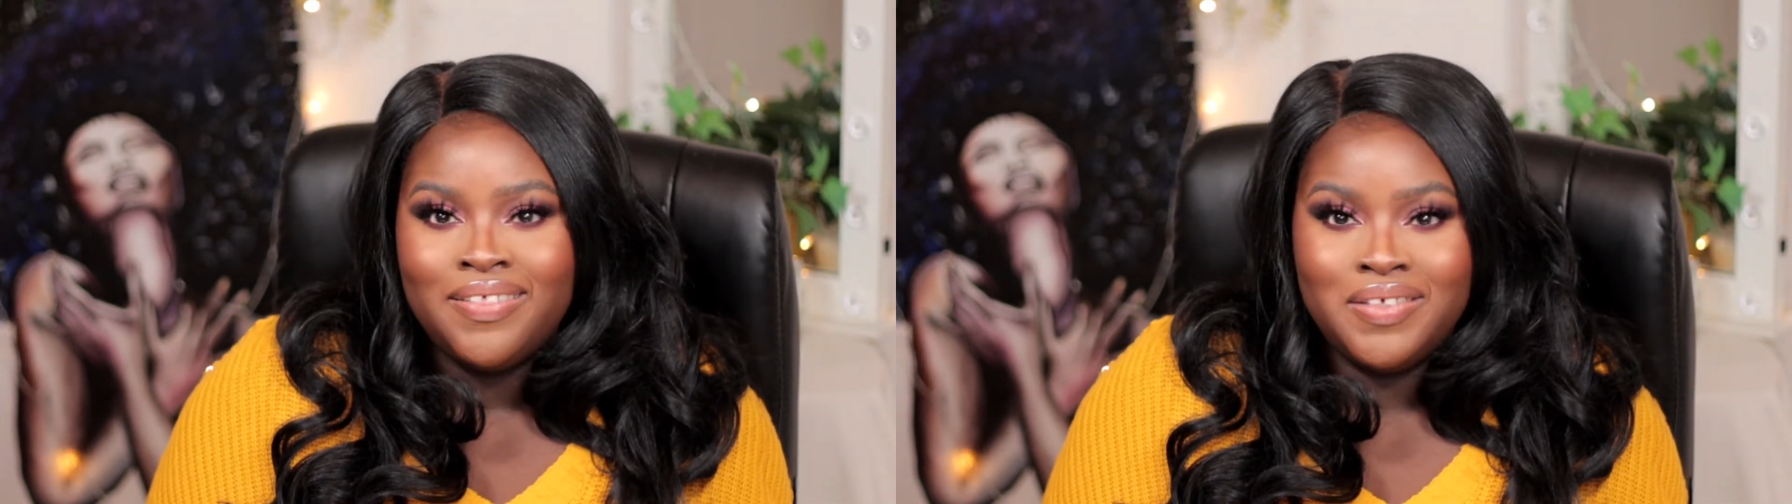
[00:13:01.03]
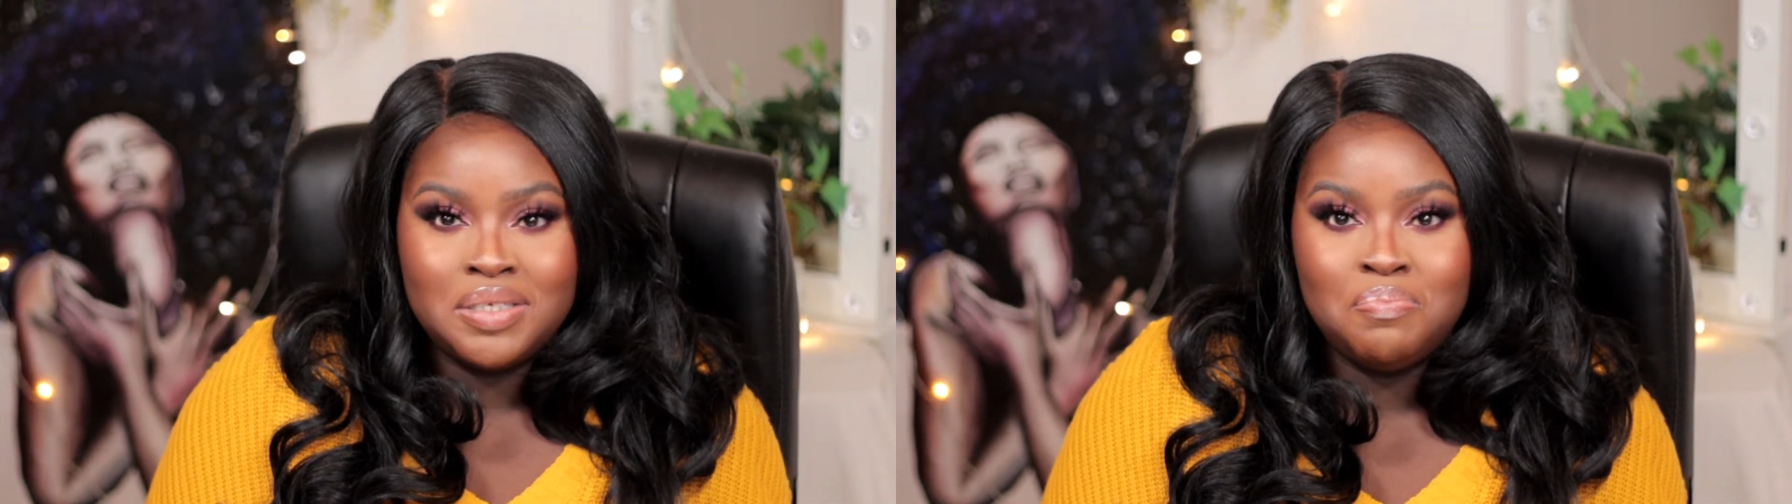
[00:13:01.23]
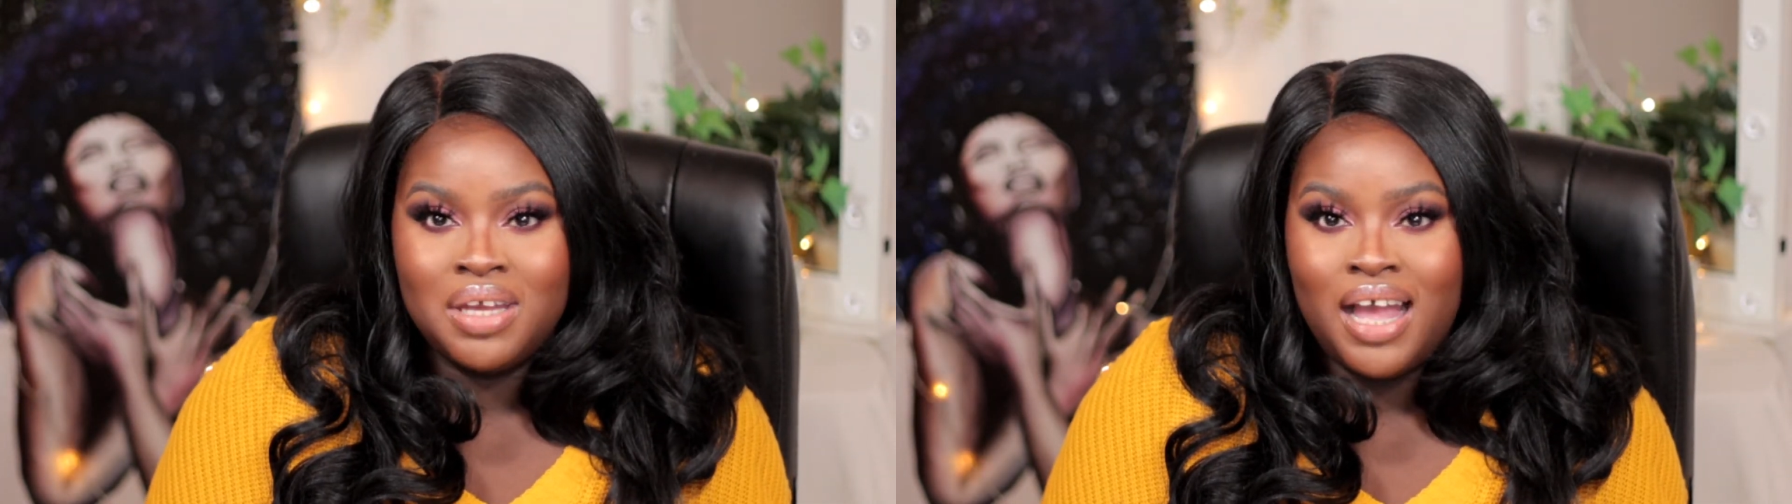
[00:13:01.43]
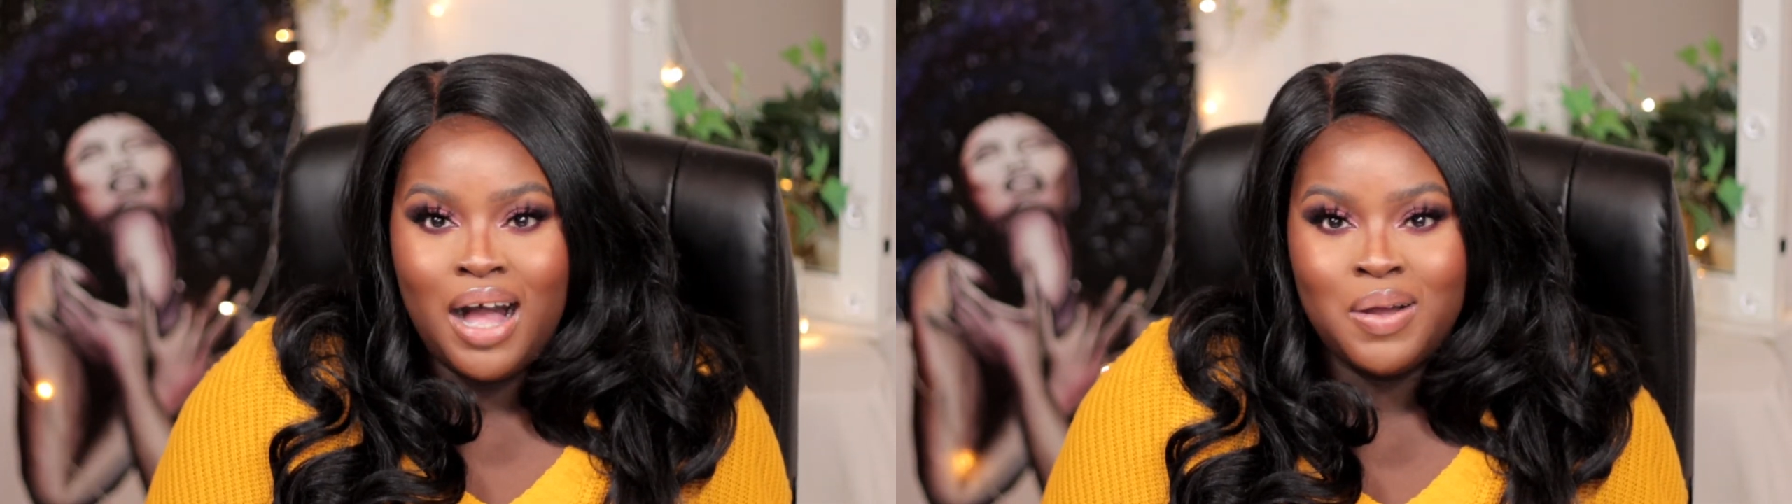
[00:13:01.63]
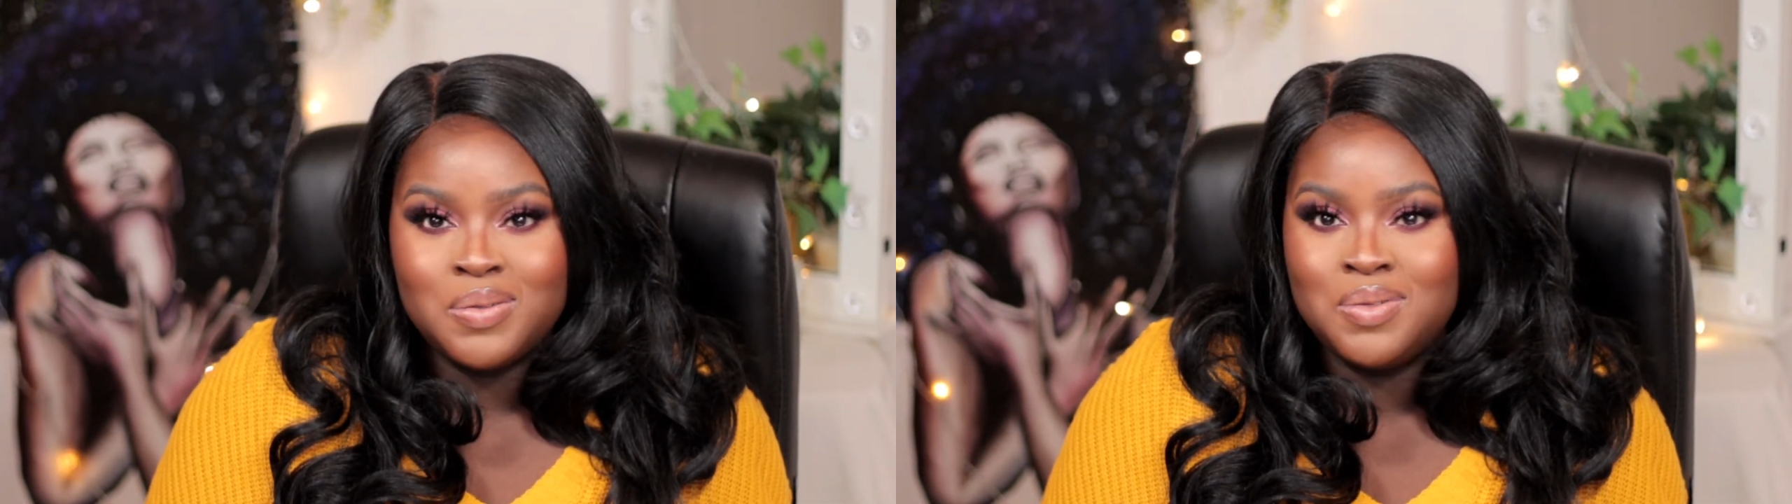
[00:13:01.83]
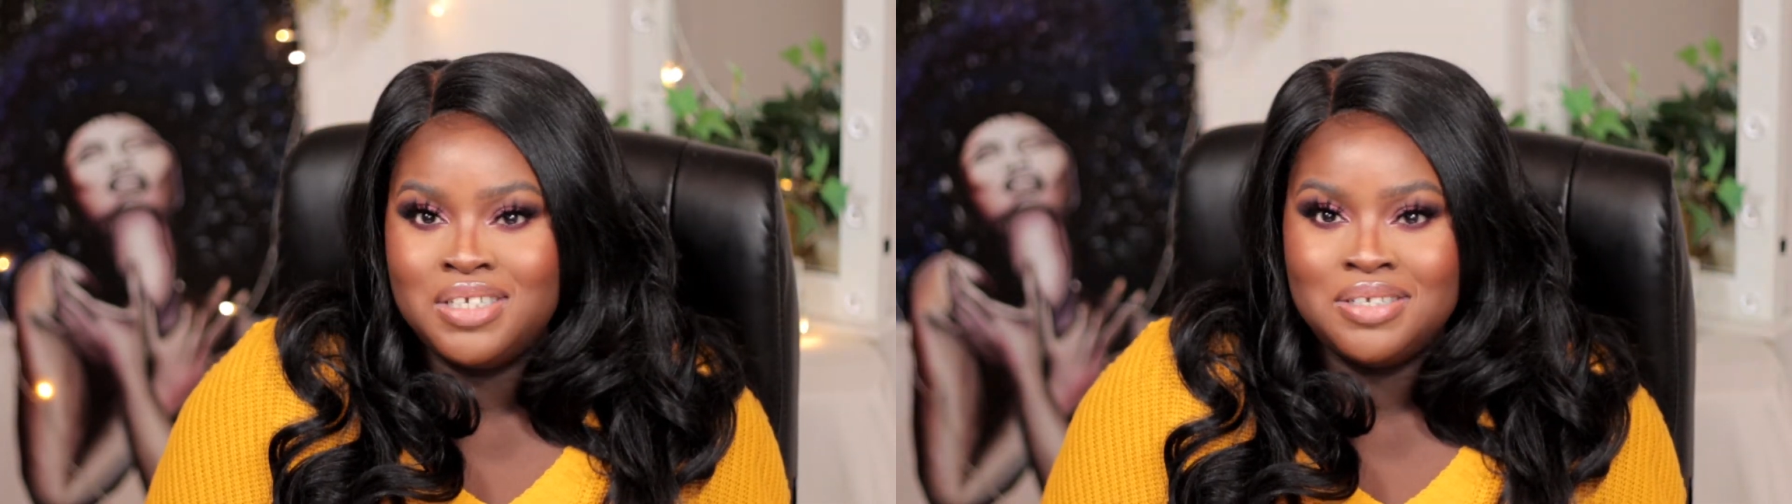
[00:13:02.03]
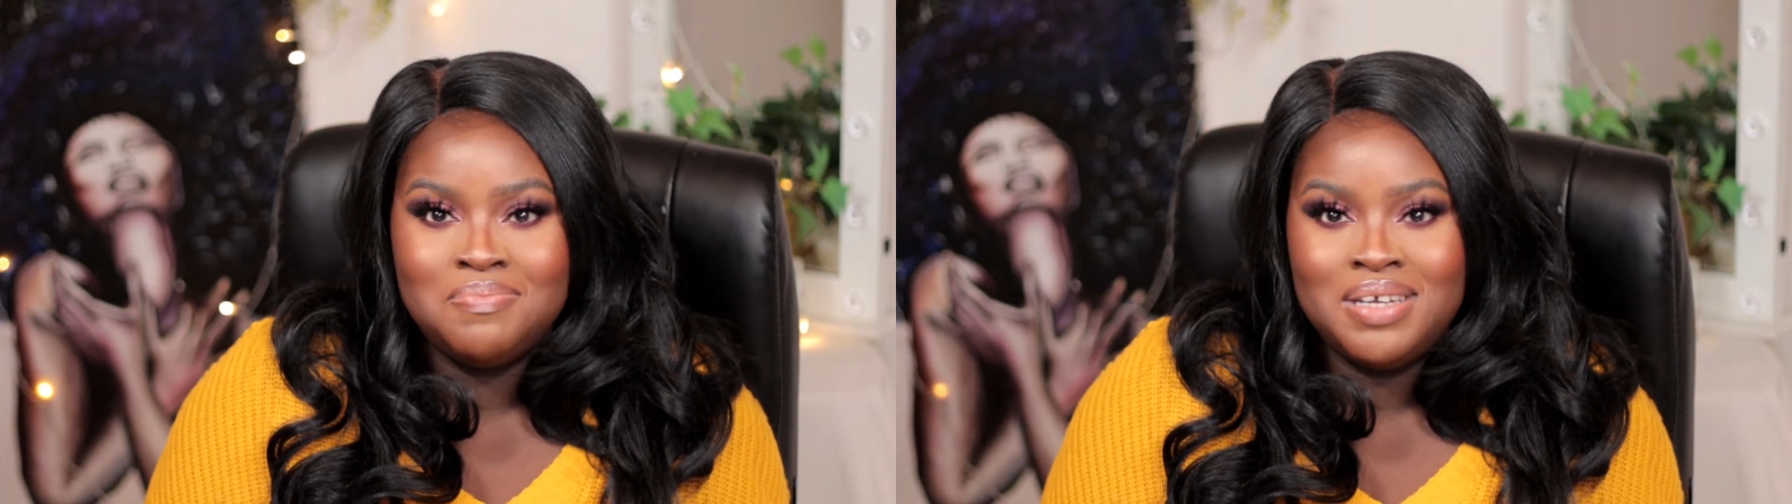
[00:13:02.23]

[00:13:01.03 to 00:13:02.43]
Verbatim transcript: this big house with just